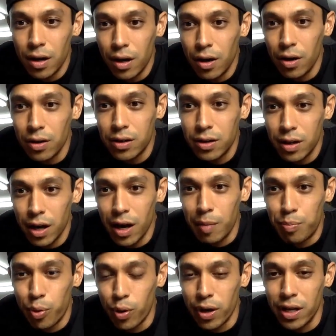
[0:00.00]
Okay,
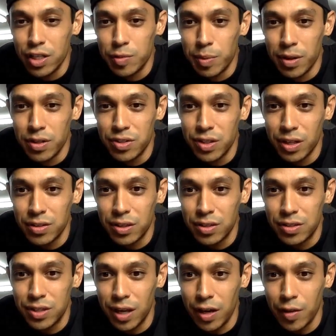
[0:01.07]
Port Isabel is next to
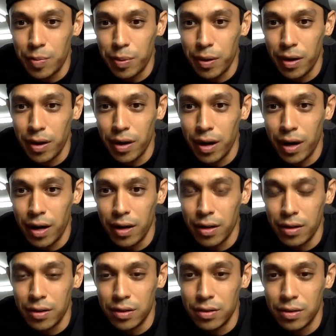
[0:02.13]
South Parade Island.
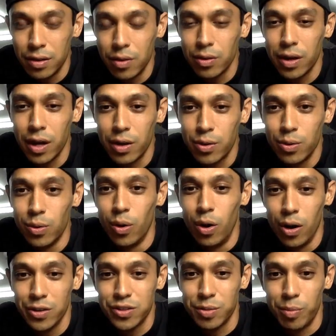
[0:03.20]
Okay, cool.
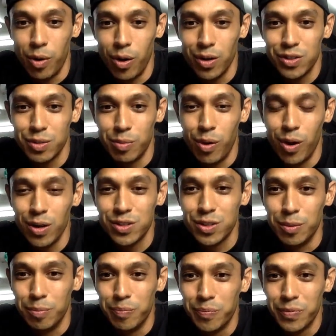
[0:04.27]
Awesome, awesome, awesome.
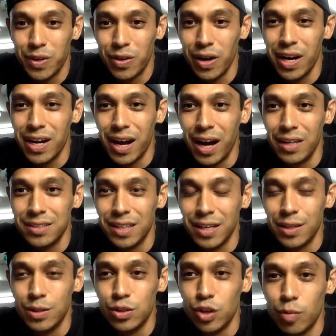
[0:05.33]
Great, guys. Thank you
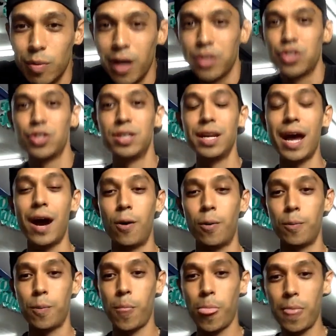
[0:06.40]
so much. Now,
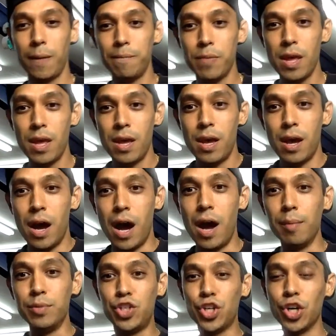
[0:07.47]
I'm
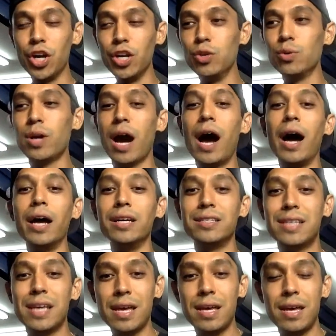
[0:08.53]
sure you guys
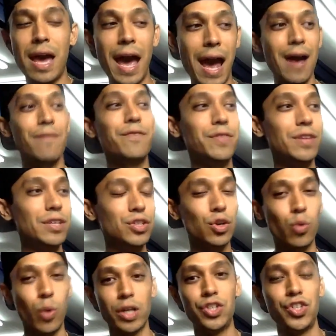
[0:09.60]
have this
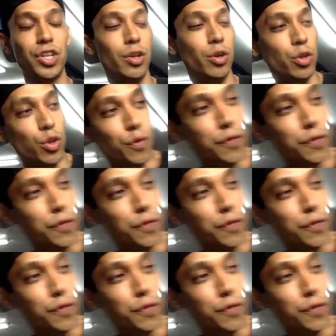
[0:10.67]
question or you've